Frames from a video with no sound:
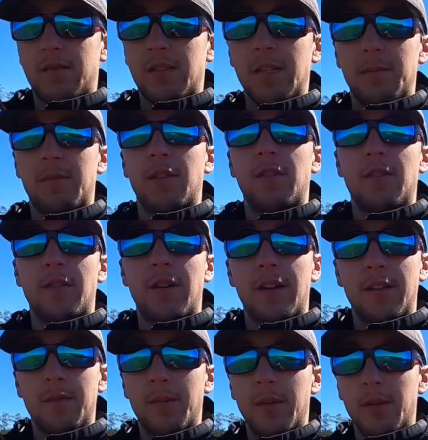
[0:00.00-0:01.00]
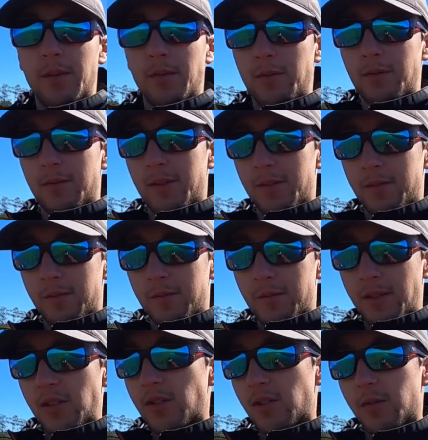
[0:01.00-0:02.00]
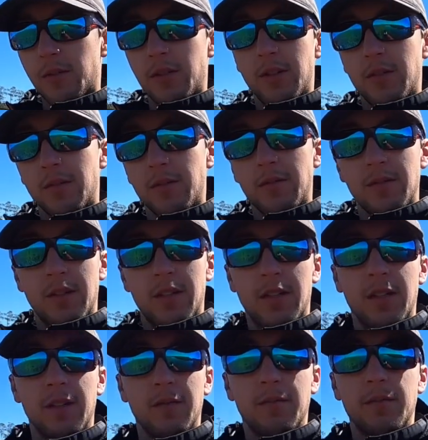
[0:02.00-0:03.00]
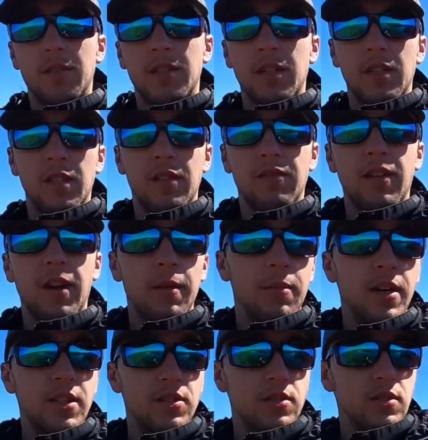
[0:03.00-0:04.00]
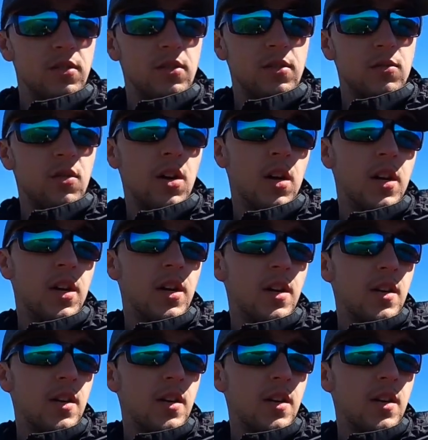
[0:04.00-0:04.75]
tiptoe around the boat to make sure we don't send any vibrations through the water,